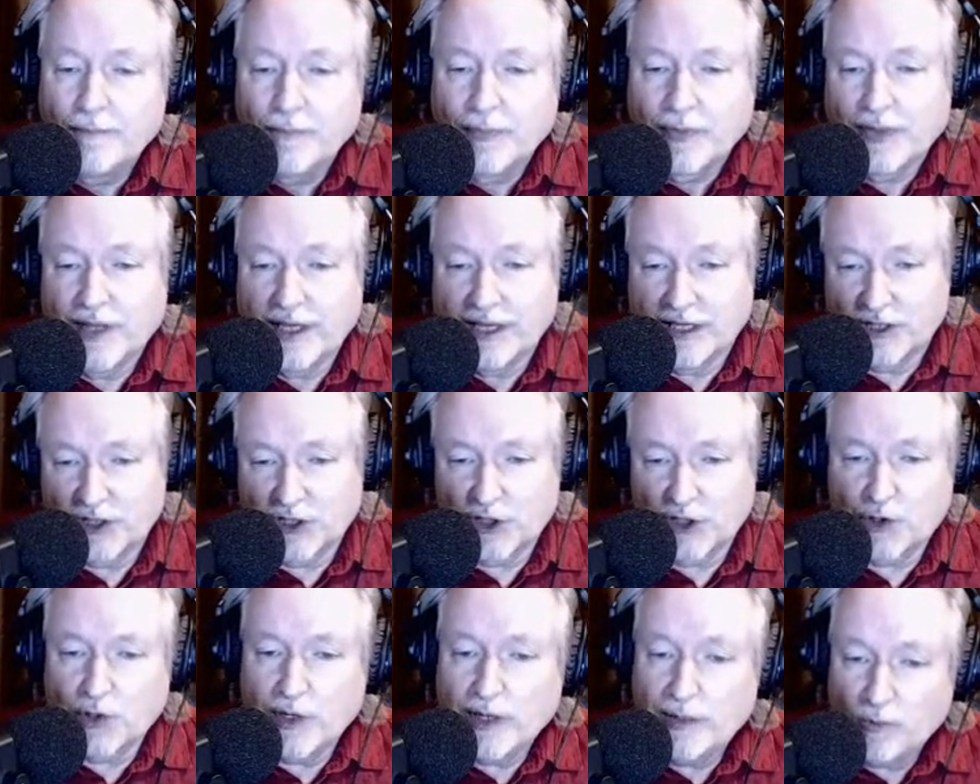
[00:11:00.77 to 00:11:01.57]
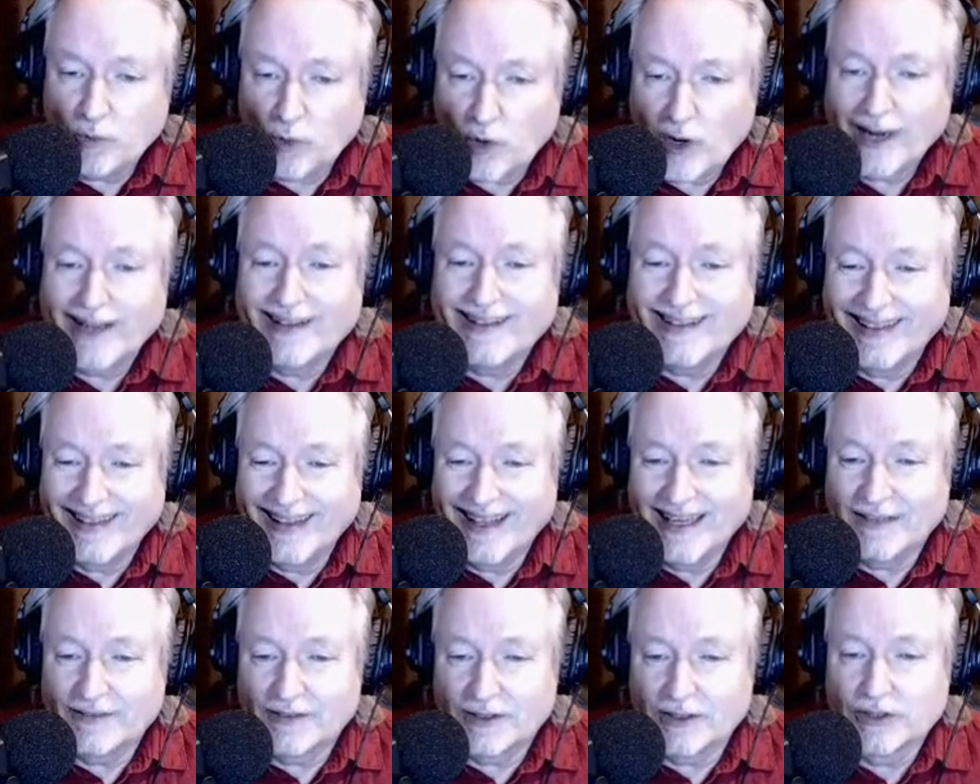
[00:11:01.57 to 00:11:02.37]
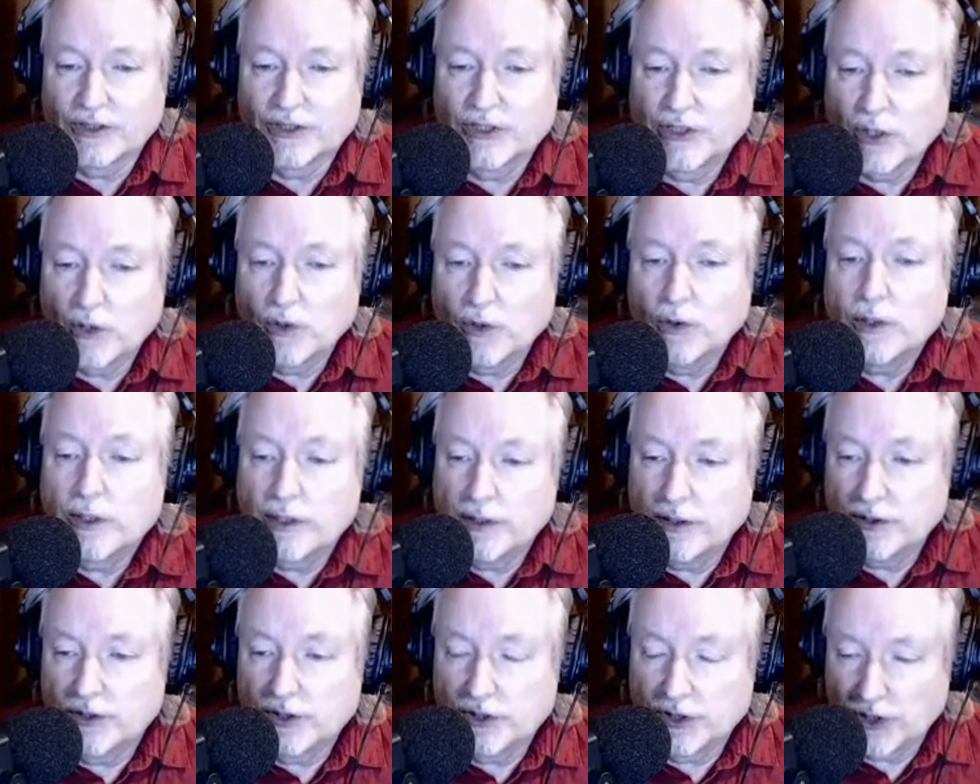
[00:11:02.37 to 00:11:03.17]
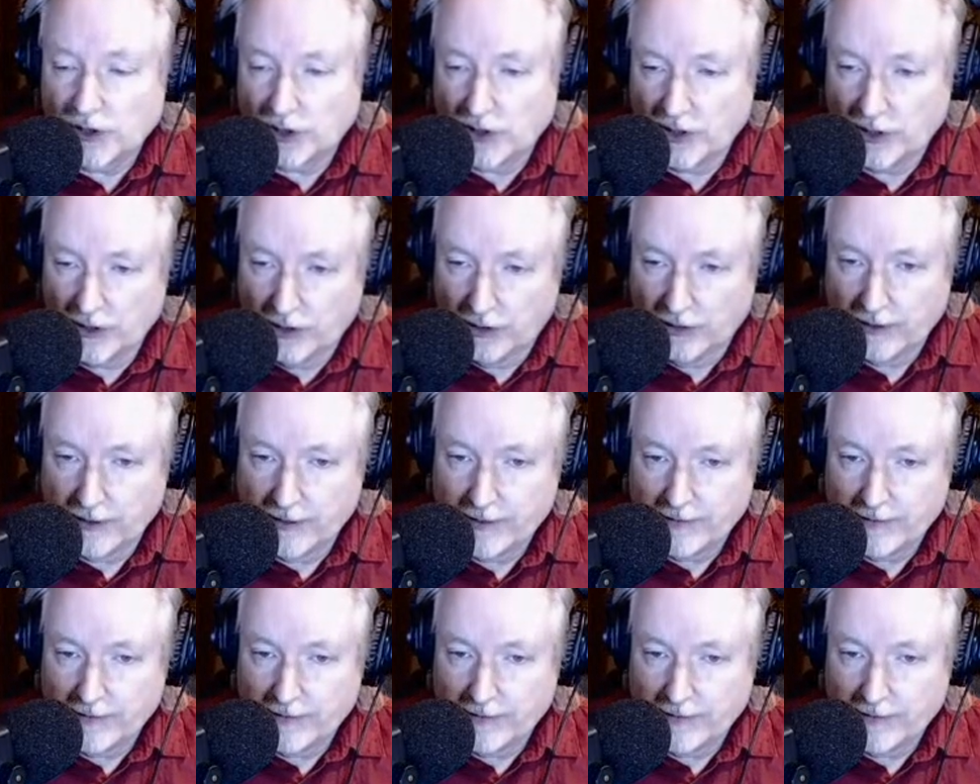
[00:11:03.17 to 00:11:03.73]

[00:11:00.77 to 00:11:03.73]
The extreme right and left are so concerned